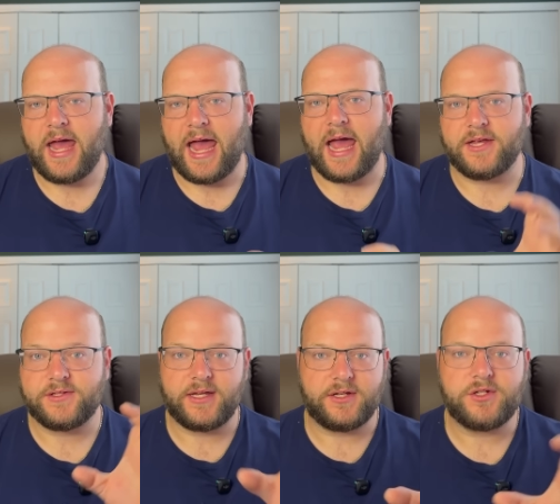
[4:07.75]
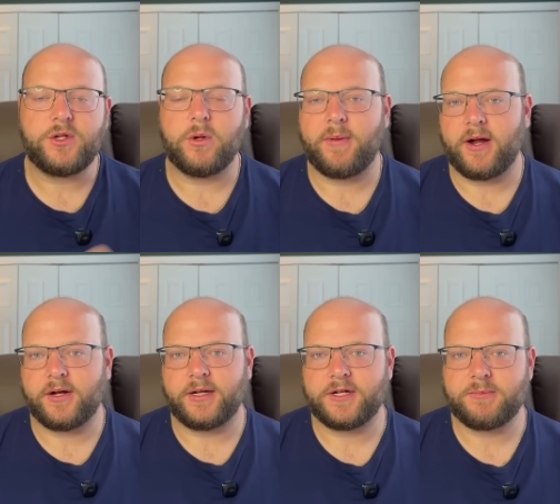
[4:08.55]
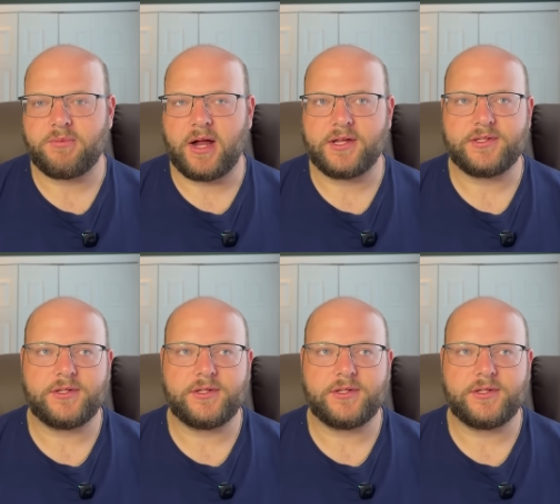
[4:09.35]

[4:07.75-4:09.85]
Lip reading: as into American Express.